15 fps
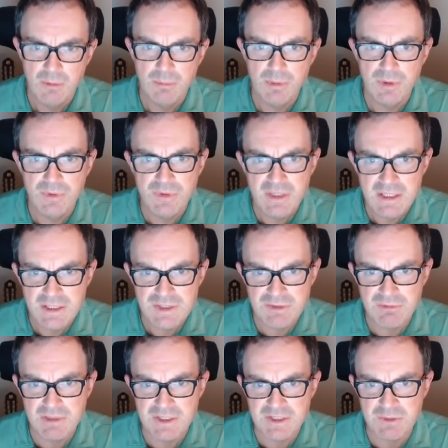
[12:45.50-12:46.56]
But these
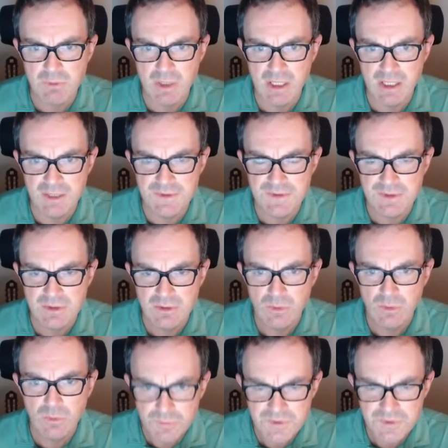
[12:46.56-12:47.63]
three squares,
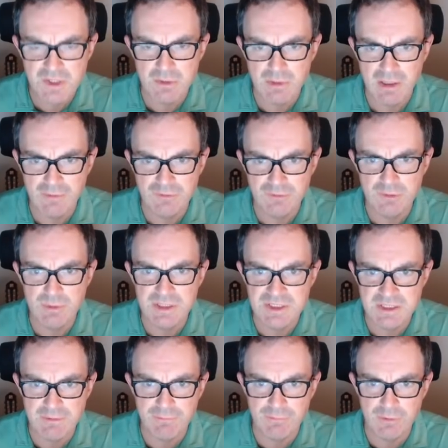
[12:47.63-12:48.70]
also have to be
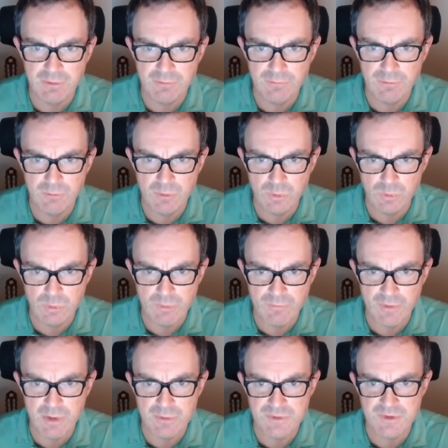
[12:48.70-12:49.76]
different from all of
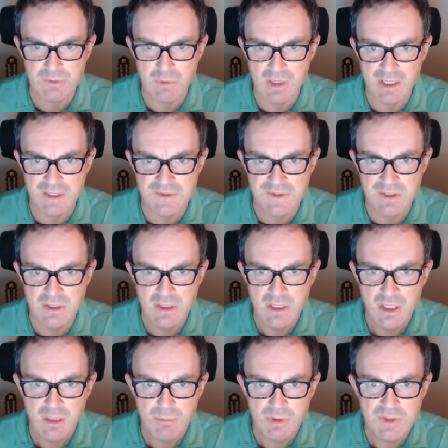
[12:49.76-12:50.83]
those squares
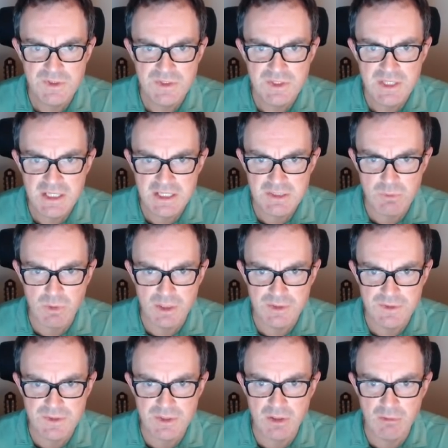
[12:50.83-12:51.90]
because these
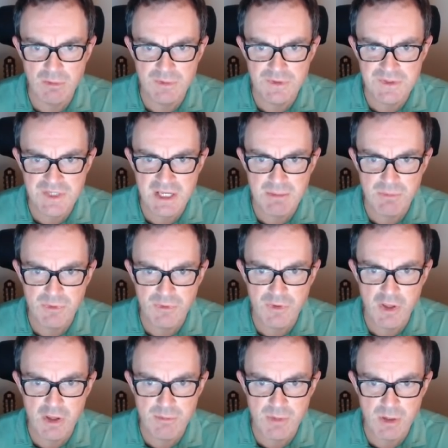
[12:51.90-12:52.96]
ones are on the same
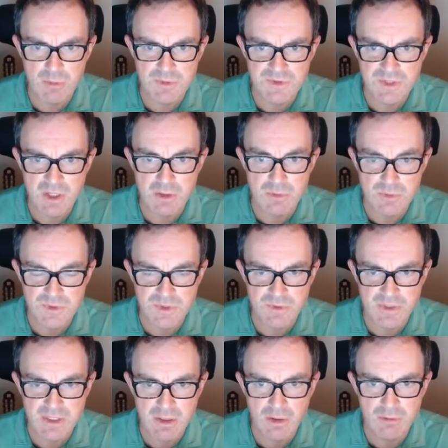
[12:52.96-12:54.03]
thermo as those, so
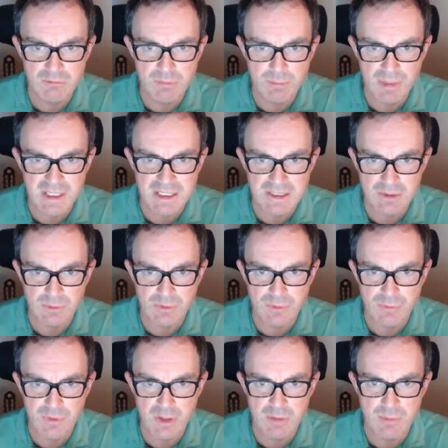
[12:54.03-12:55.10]
they can't repeat on the
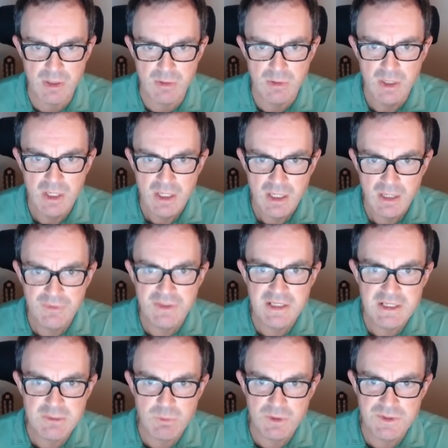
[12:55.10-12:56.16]
thermo, and
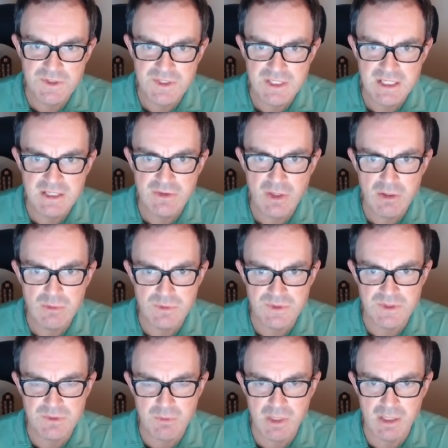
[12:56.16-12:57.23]
these ones see
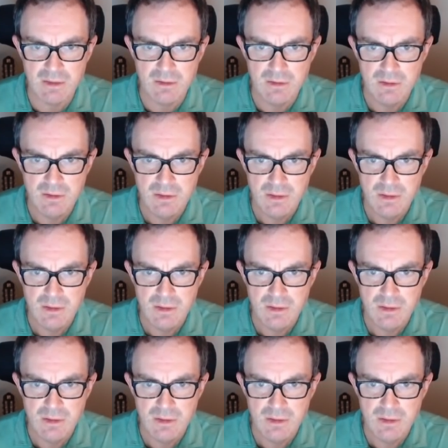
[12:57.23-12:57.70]
those as well.